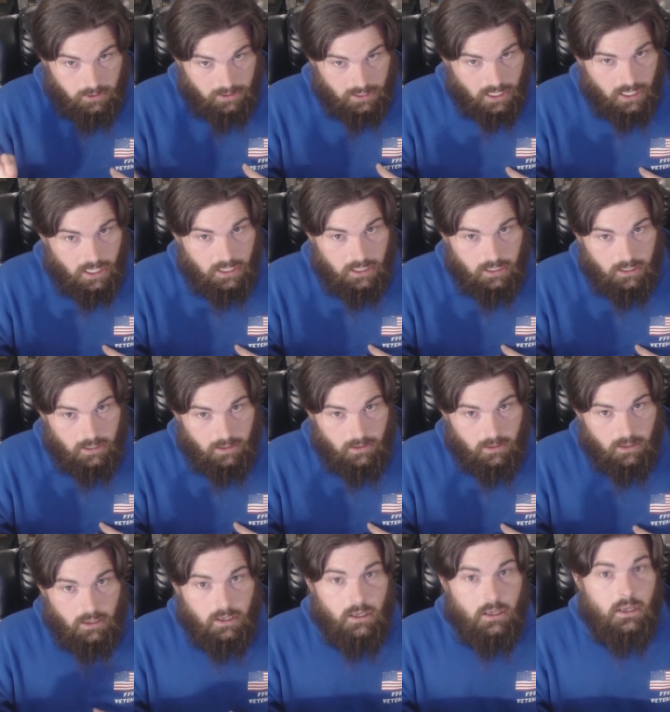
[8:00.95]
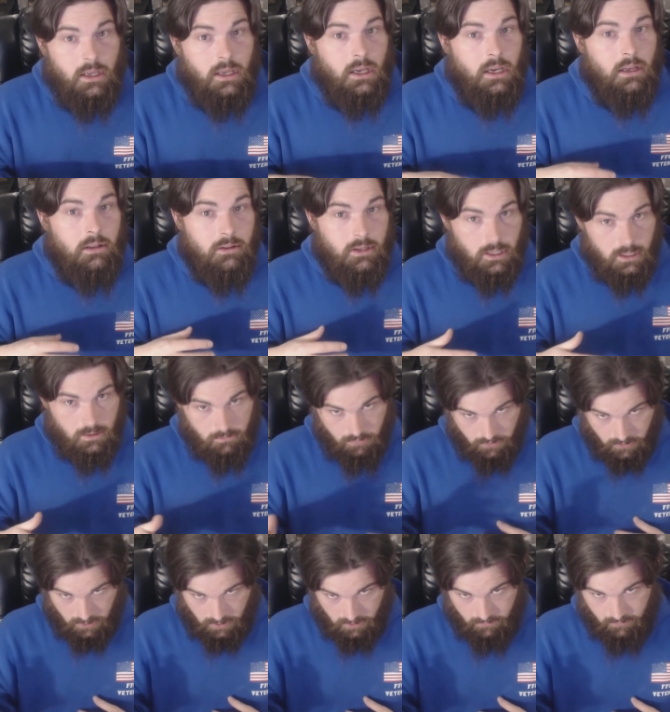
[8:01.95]
plug that in, and then
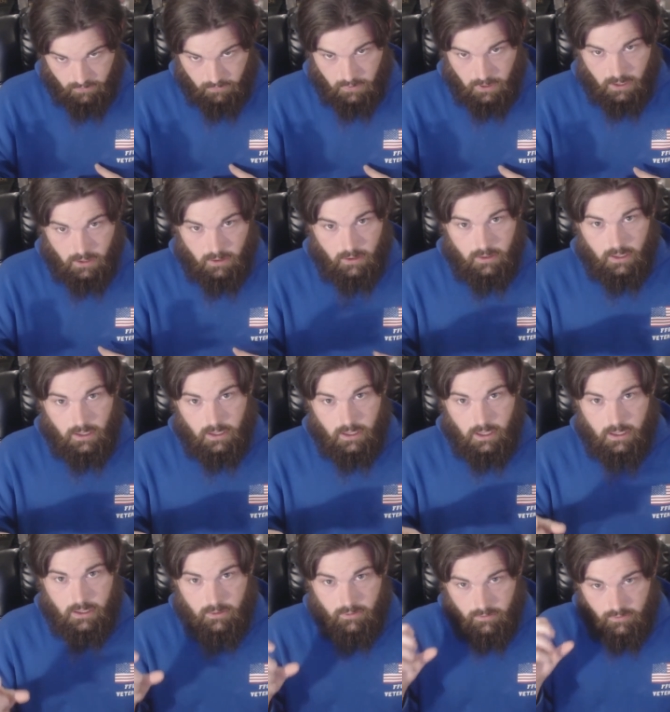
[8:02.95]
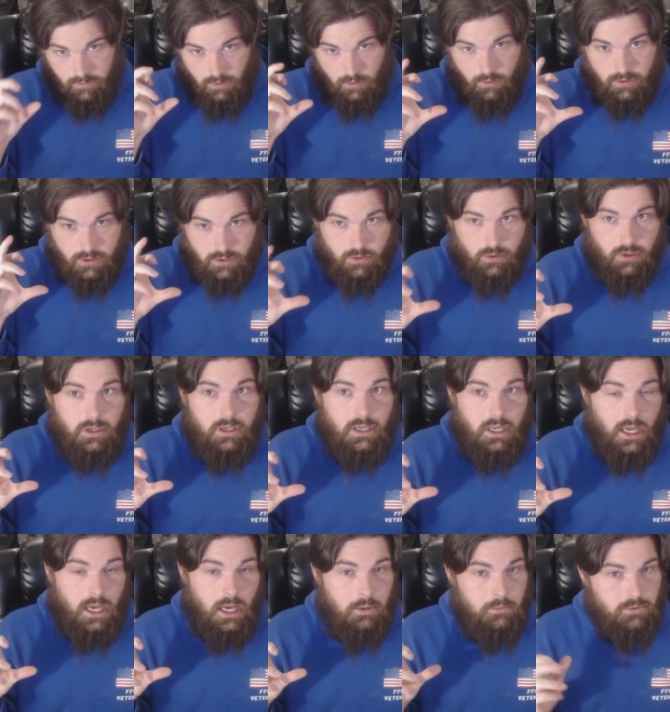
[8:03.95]
play from there, and then kind of do a screen
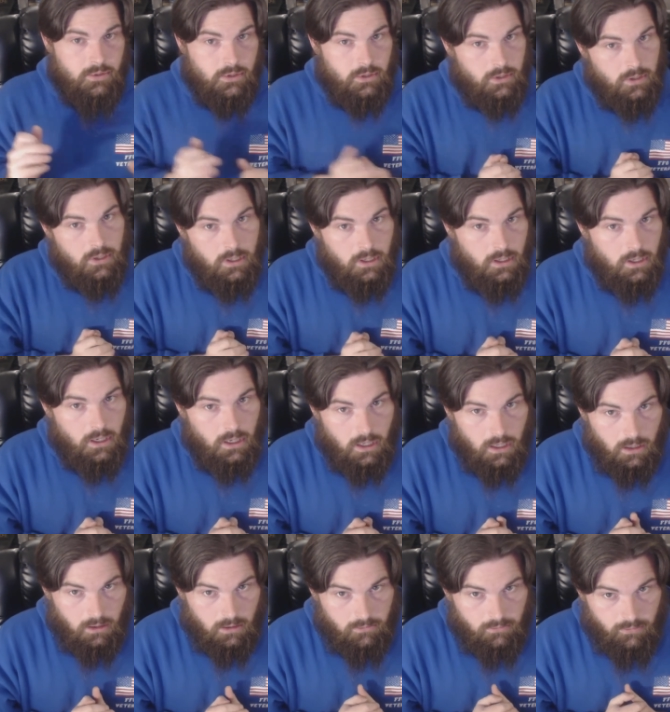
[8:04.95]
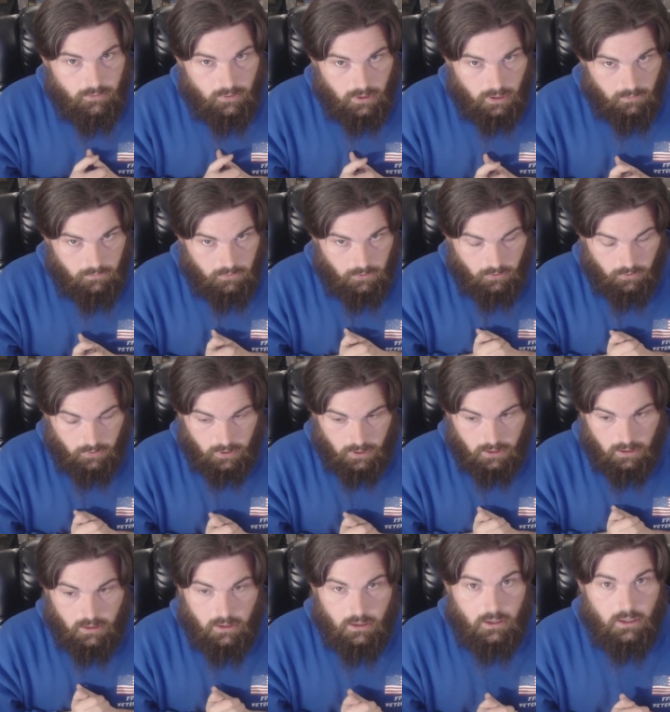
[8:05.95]
capture of what I'm
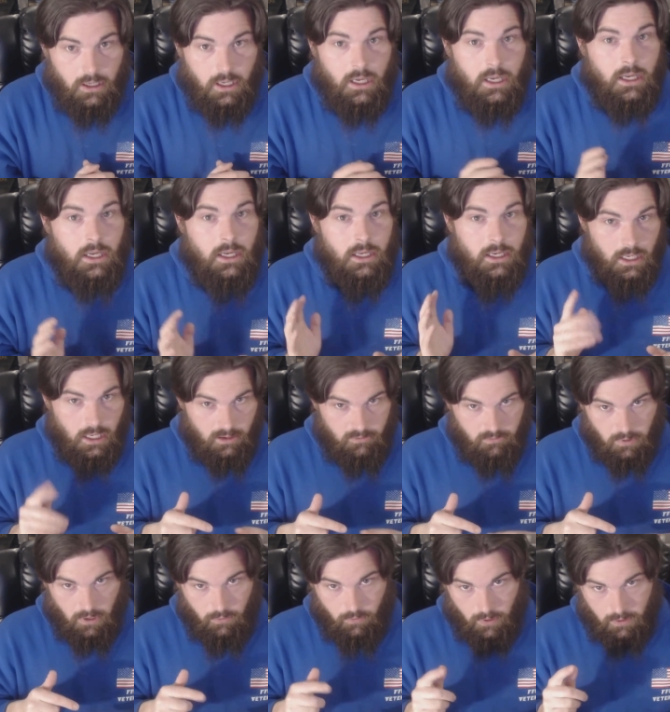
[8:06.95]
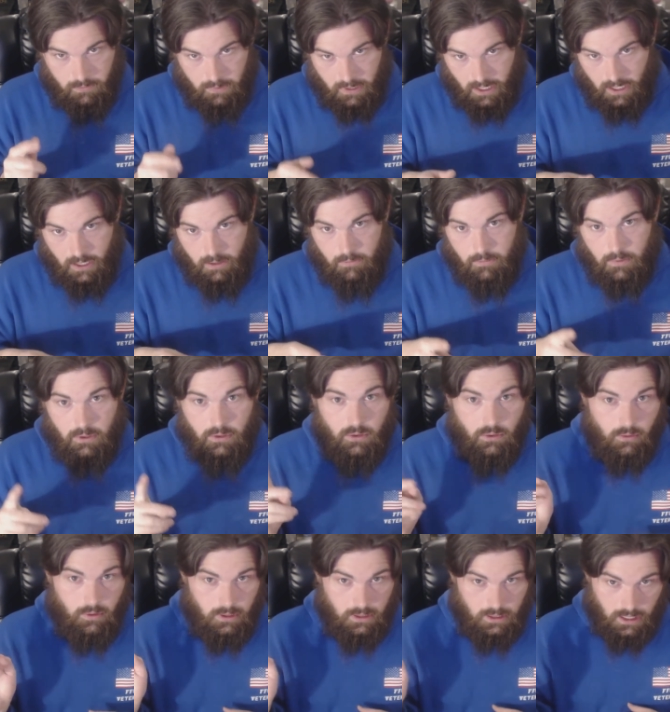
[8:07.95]
doing and have my webcam
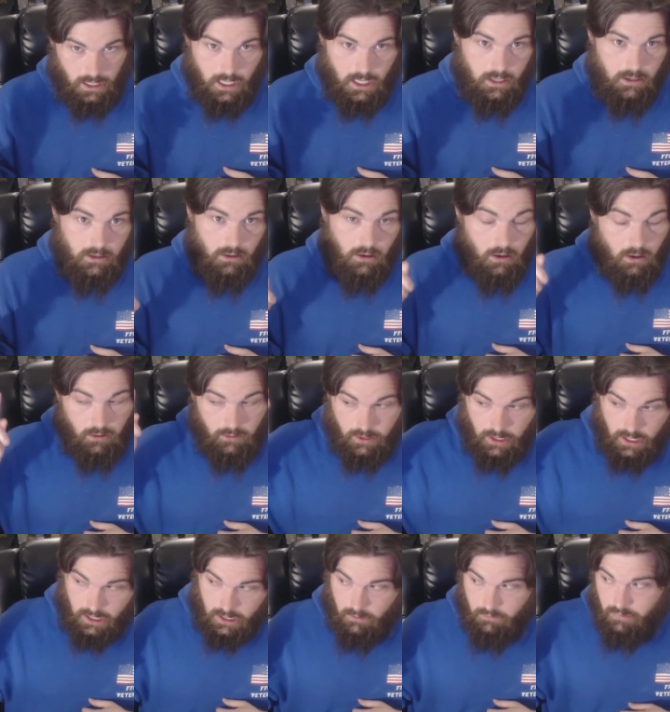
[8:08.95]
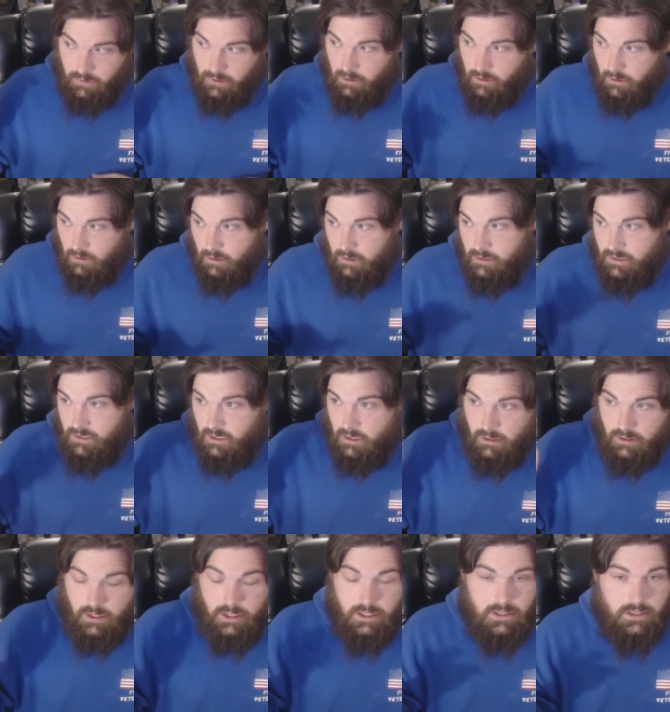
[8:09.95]
doing that on that computer instead
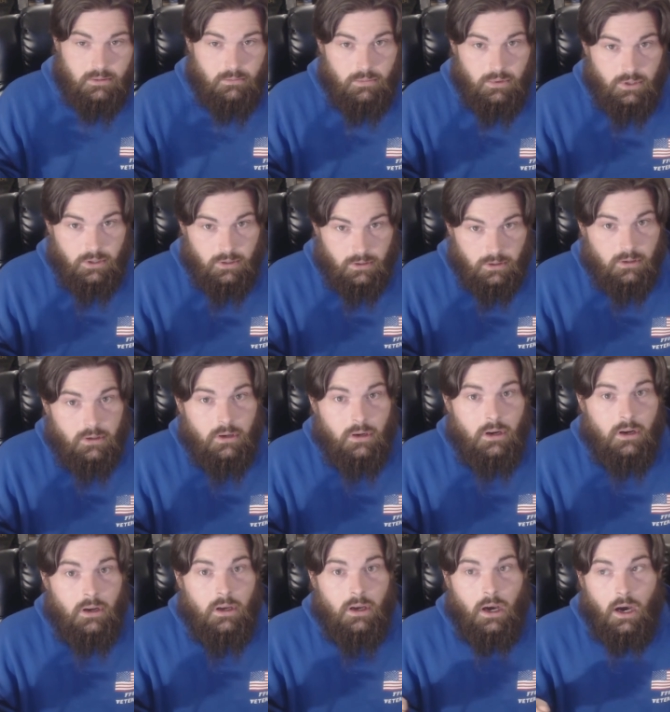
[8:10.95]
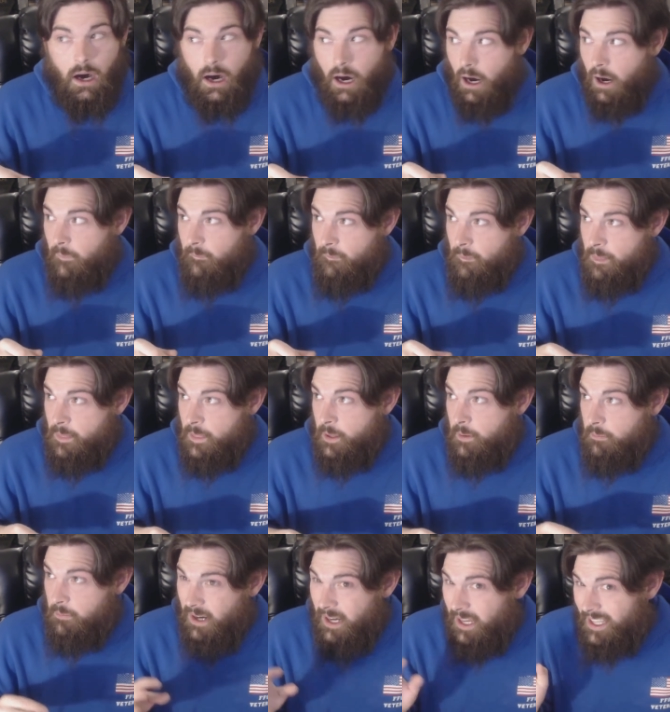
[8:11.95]
of this computer. Um,
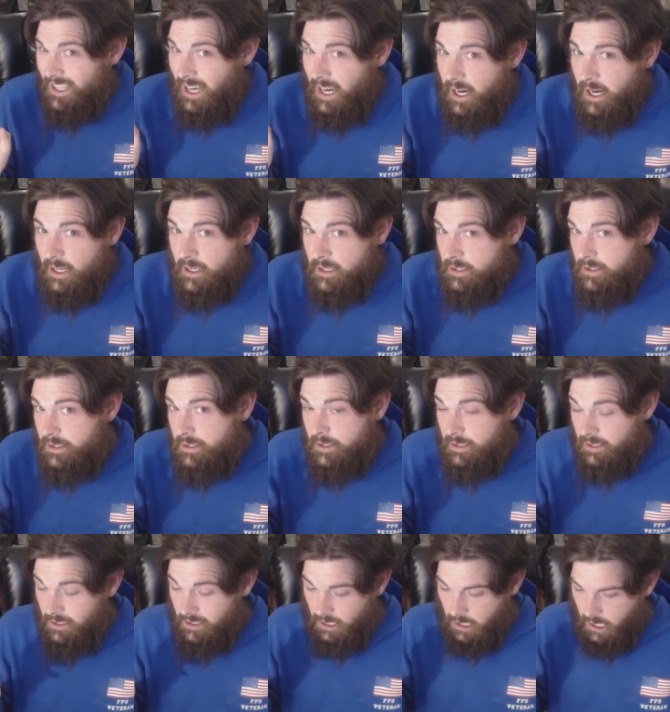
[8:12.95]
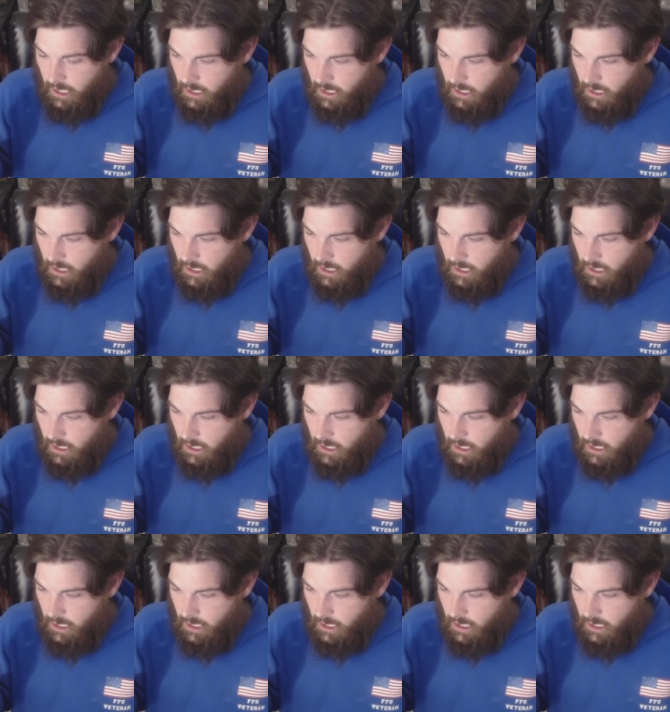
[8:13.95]
my kind of